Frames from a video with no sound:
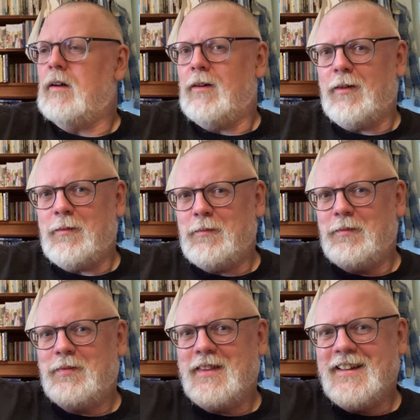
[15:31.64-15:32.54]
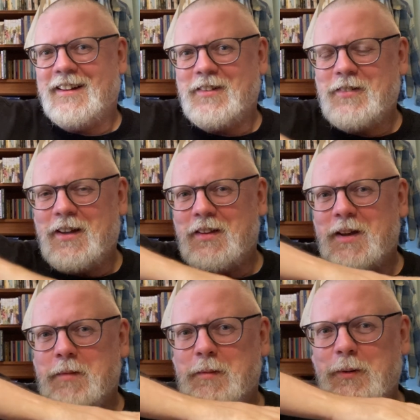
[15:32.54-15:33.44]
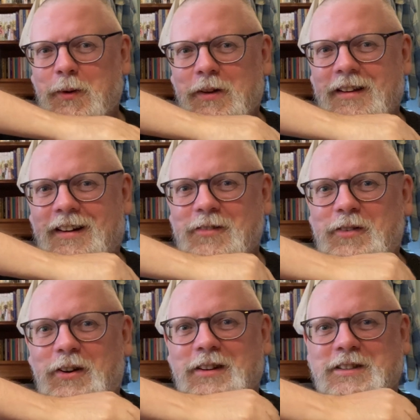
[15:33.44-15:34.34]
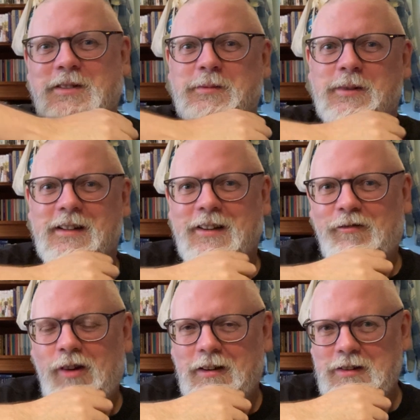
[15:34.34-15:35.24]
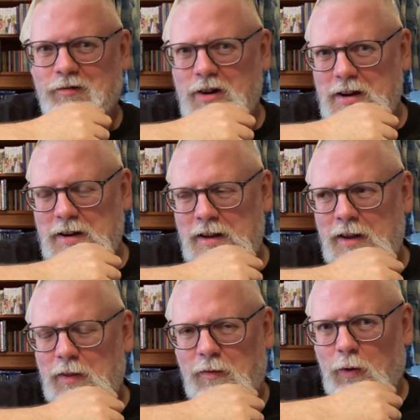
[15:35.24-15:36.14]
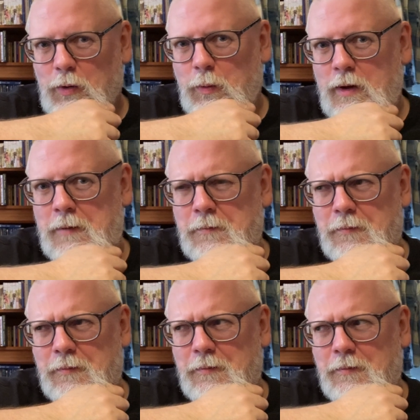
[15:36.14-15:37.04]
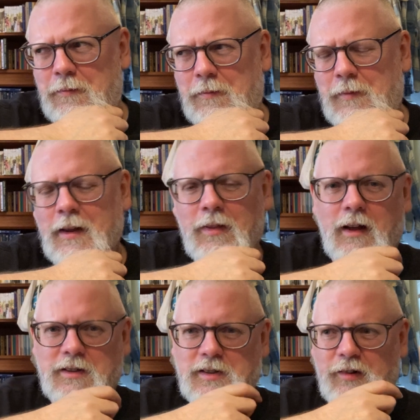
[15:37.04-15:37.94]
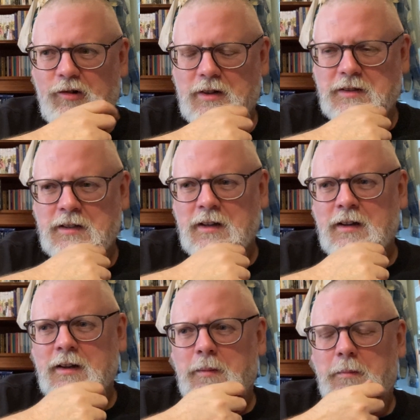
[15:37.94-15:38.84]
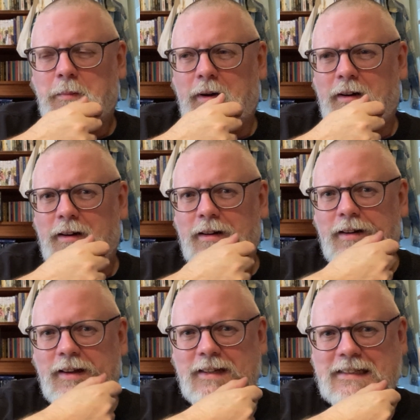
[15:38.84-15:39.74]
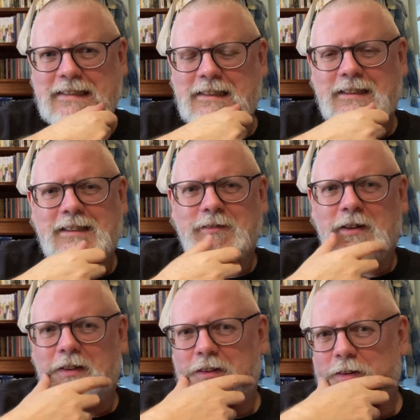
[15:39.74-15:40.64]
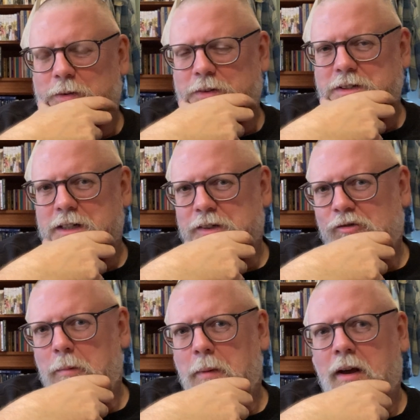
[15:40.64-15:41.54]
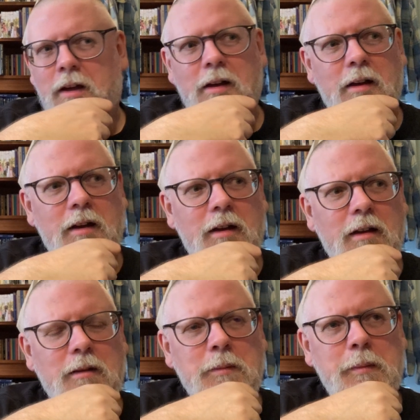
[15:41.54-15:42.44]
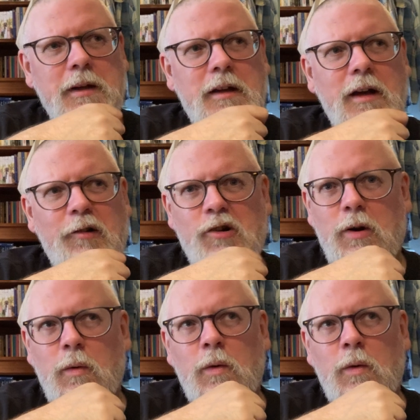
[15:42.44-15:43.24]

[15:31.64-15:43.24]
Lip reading: and I forget the name of the book. I've got it somewhere, ready to read. Fourth Wing, and that series by, I forget the author's name. Is it Rebecca, maybe Yarrow?